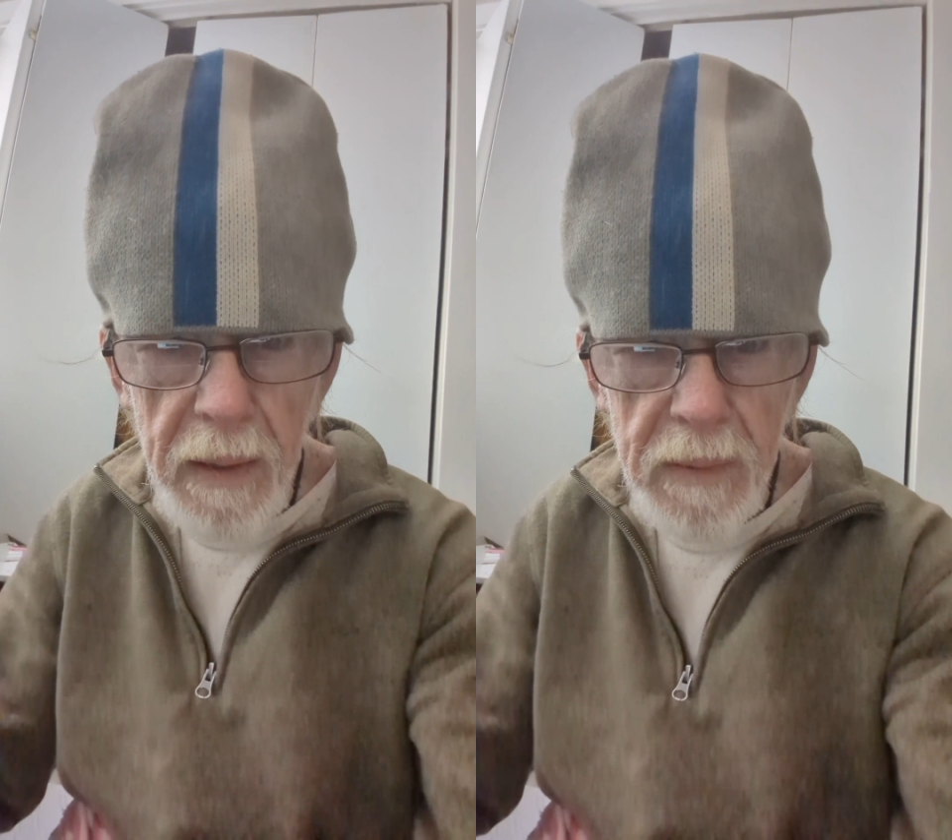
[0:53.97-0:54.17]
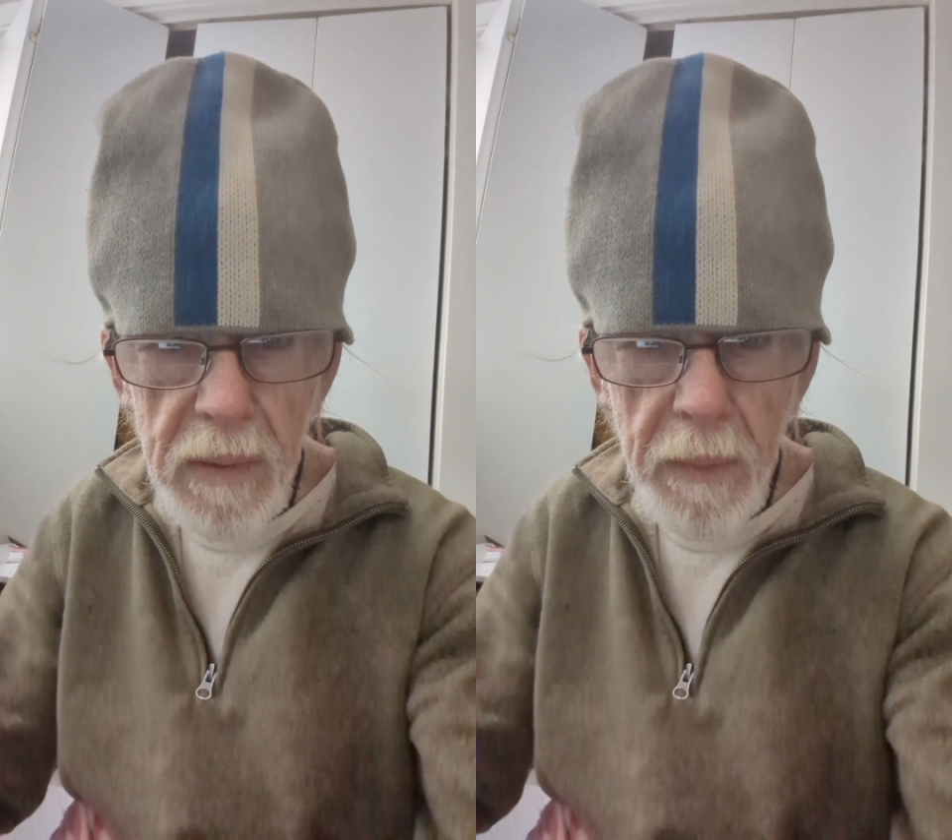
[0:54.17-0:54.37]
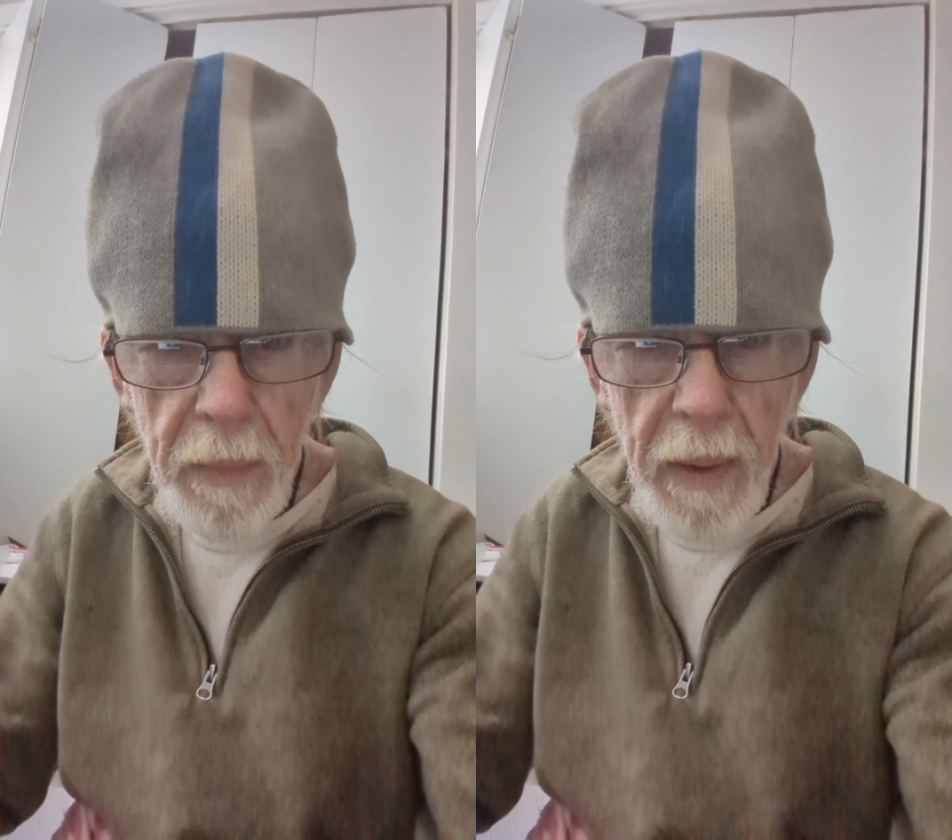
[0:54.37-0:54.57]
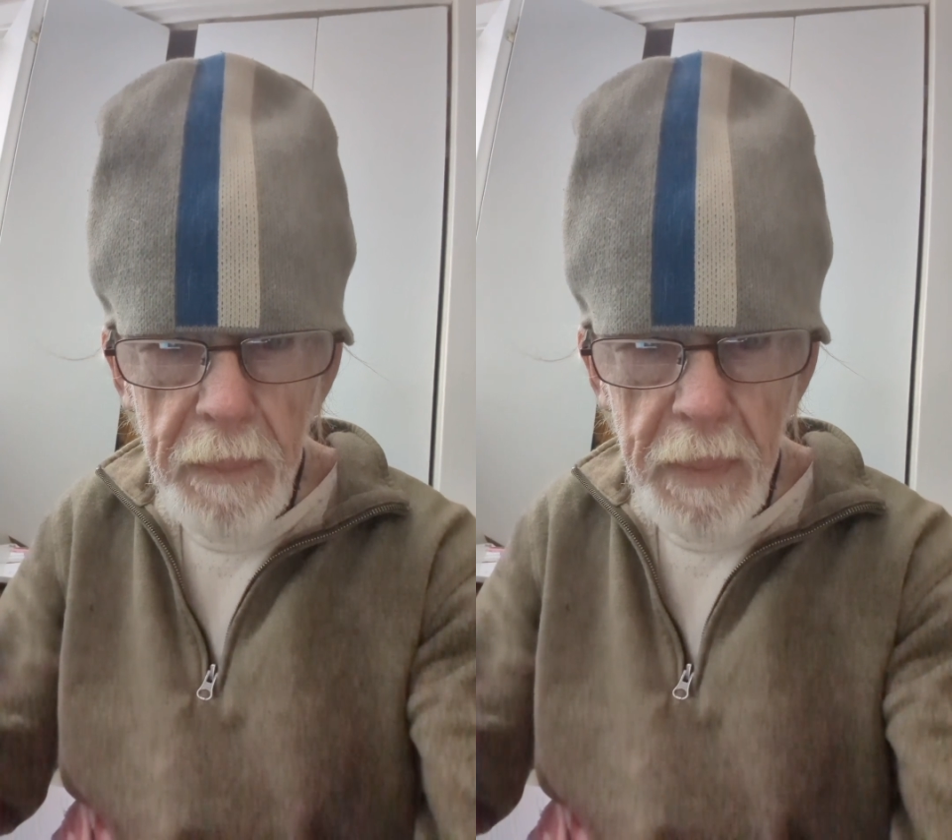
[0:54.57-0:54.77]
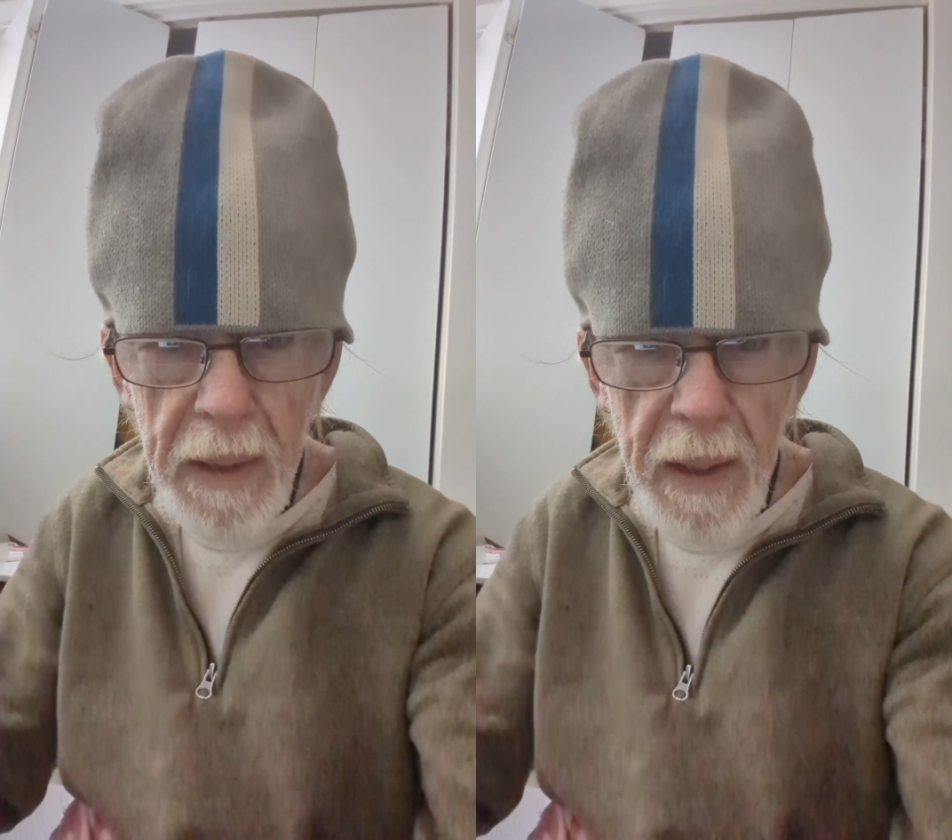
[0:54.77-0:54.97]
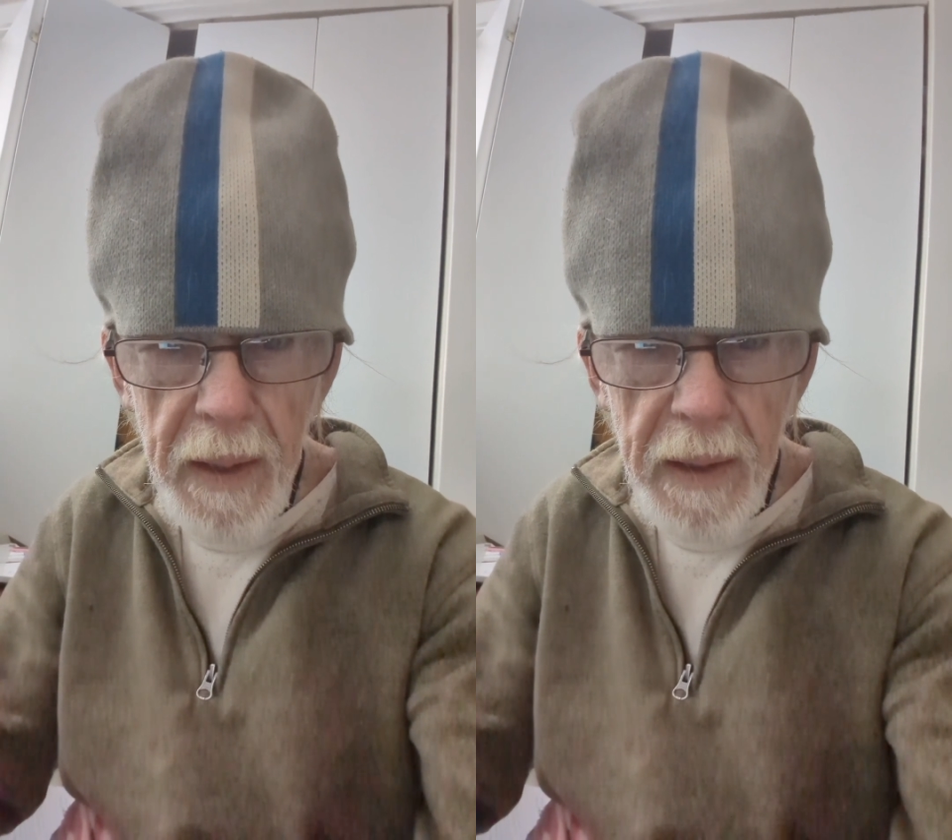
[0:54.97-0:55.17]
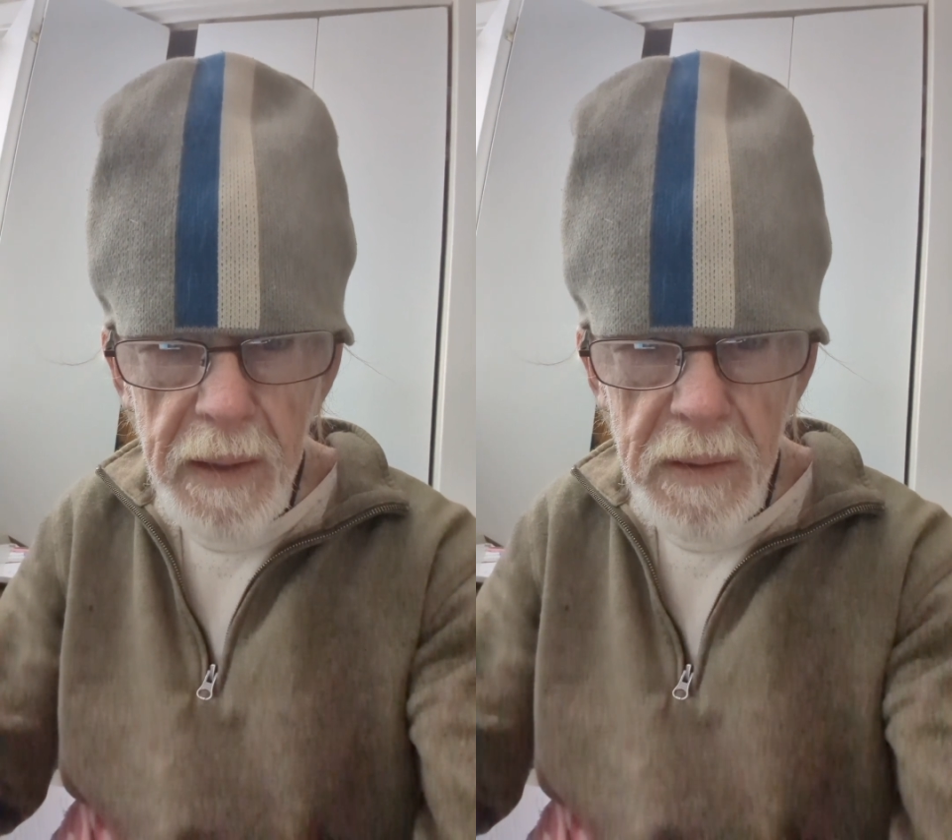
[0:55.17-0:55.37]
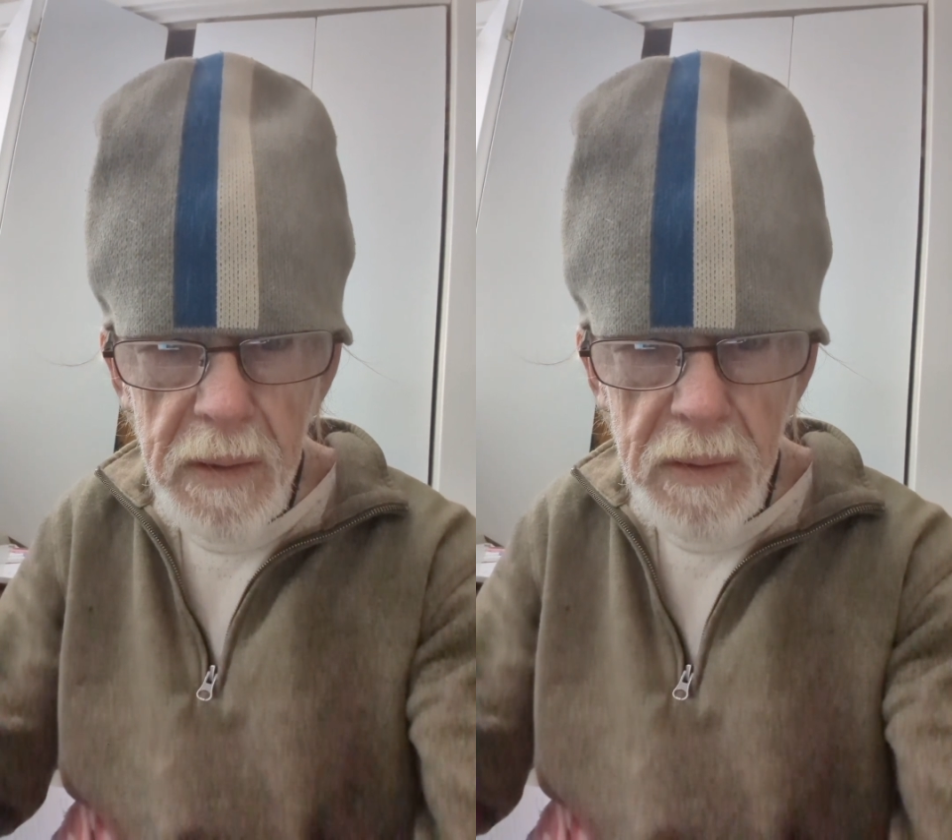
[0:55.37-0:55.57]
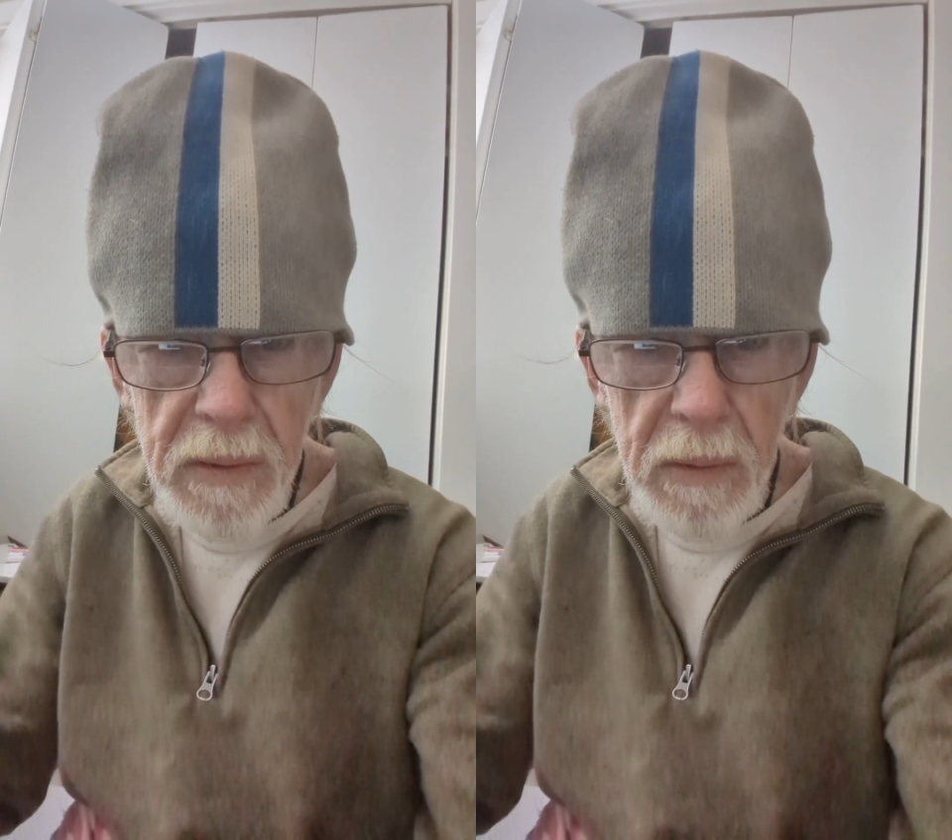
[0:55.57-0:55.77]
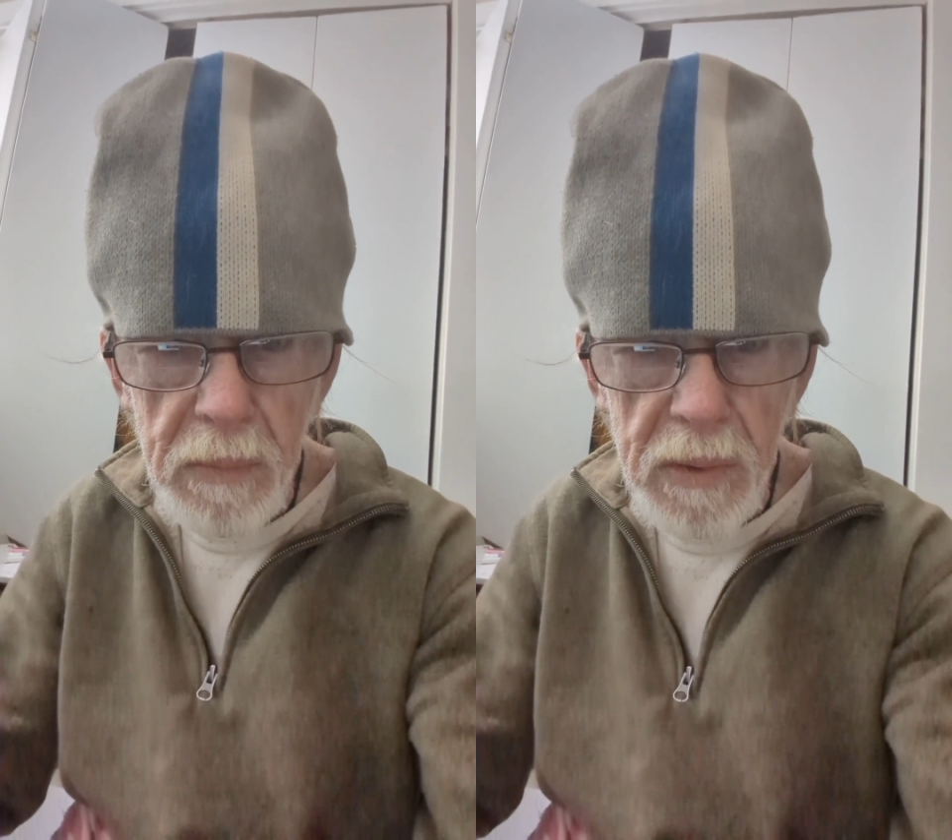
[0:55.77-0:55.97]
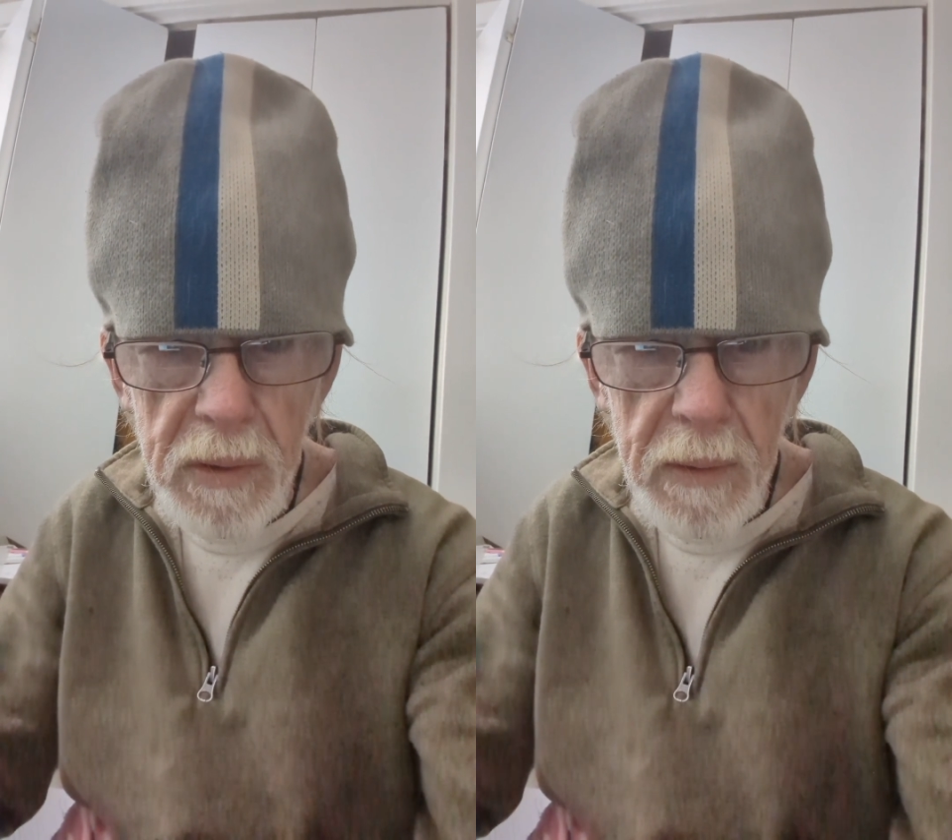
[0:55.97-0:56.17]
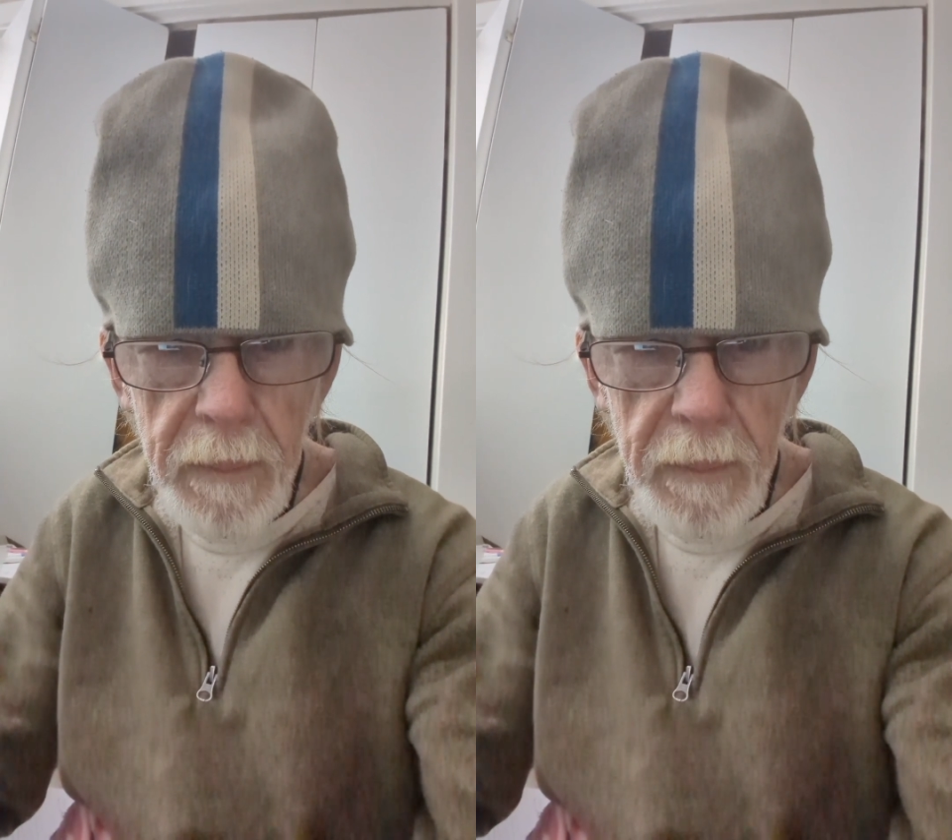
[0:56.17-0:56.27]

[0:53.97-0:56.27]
it's done by BAE Systems.